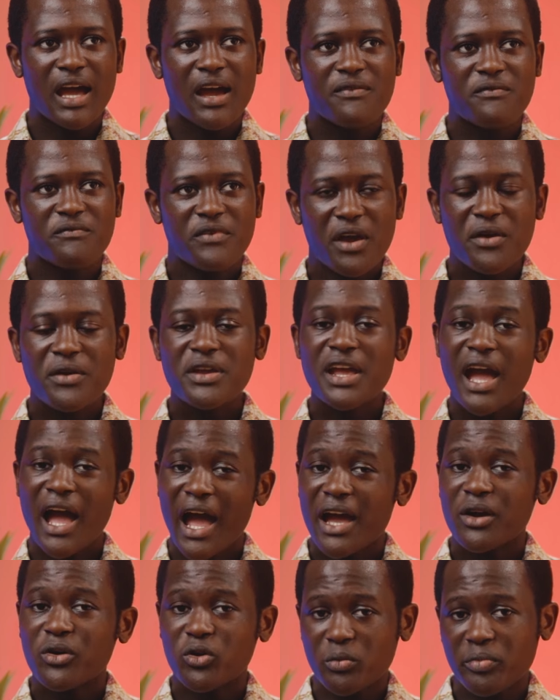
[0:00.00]
very
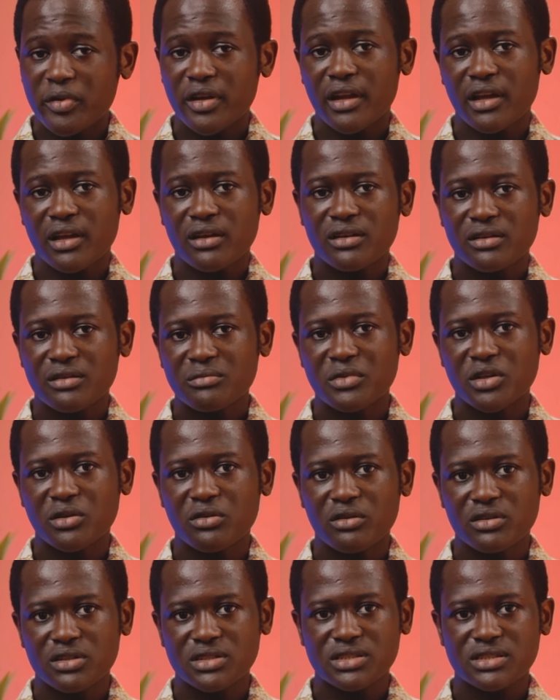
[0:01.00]
eye-opening
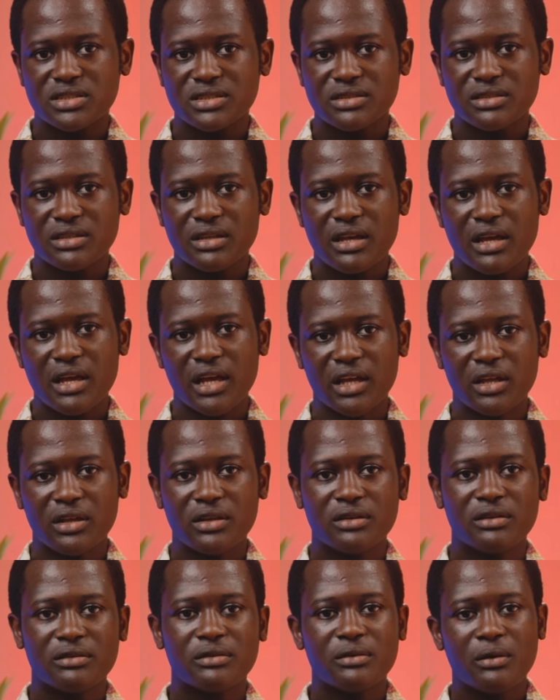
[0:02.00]
because
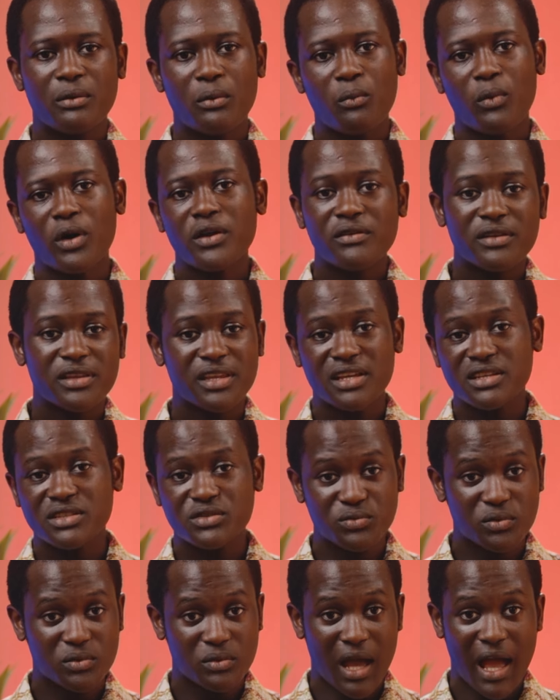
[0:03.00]
one of the
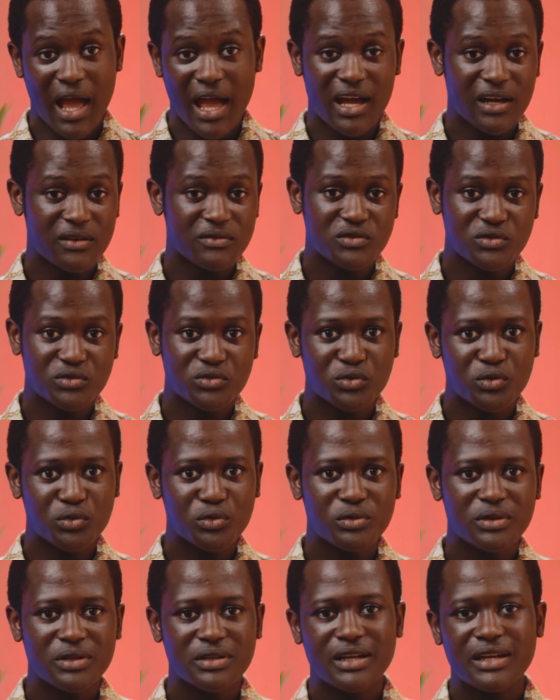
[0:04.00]
things I have to
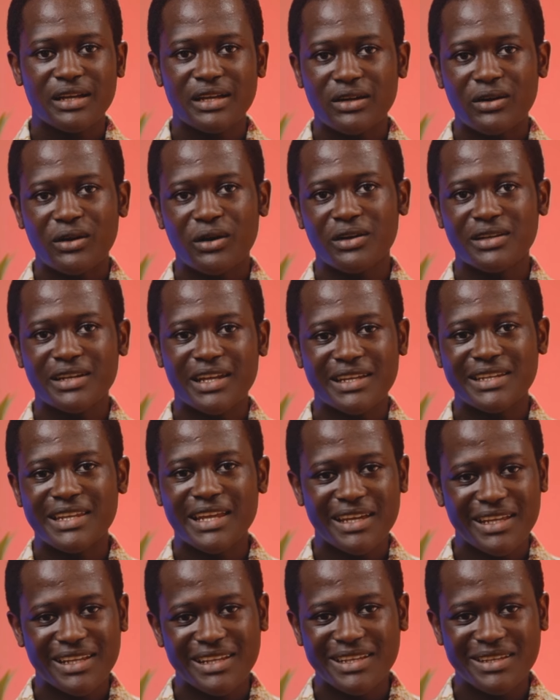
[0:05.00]
do on a
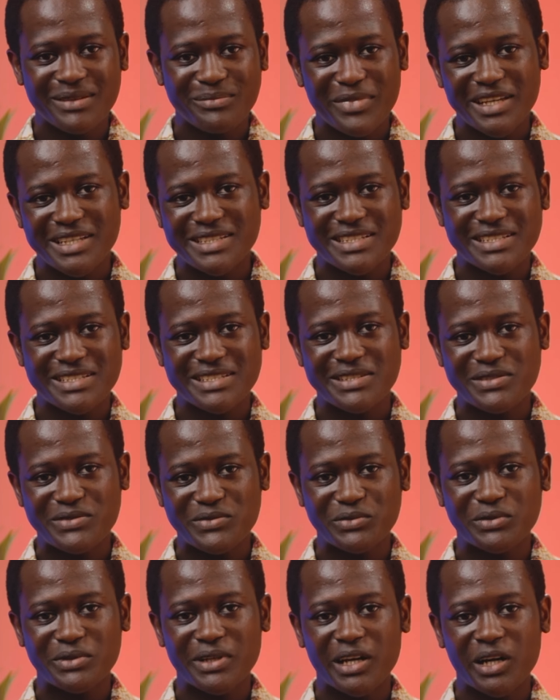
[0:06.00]
daily basis is
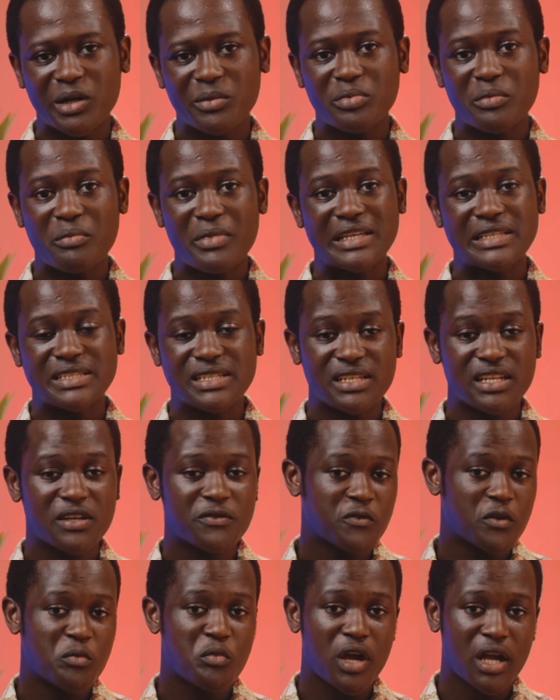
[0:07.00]
to help maintain the
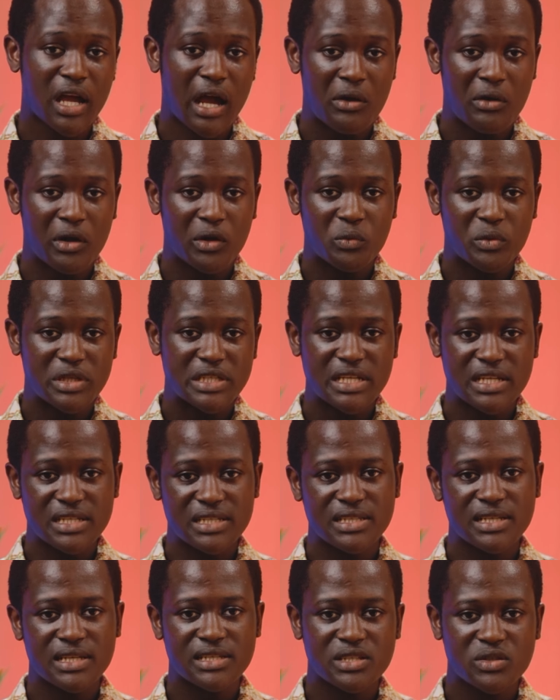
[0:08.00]
framework around which
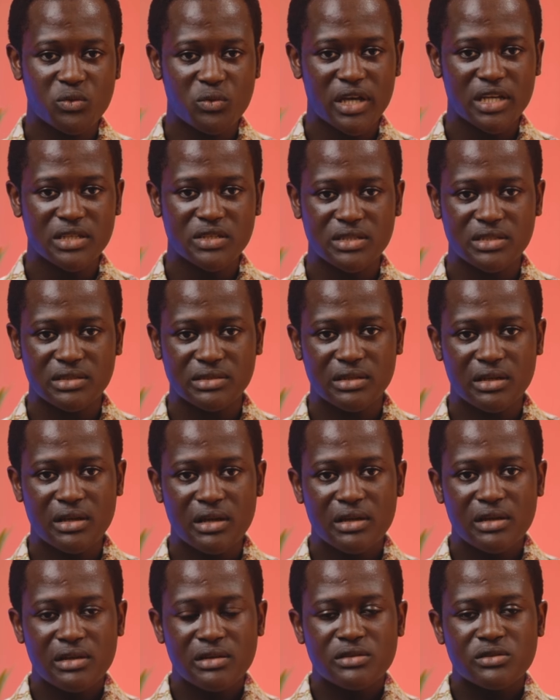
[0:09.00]
ACSE works.
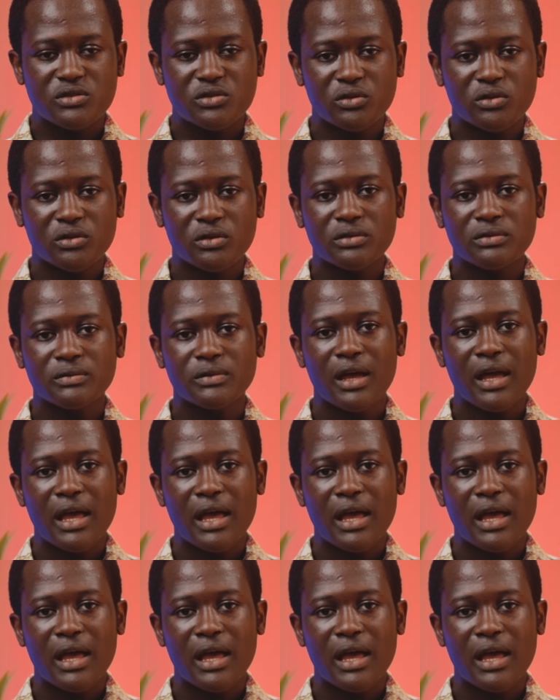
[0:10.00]
So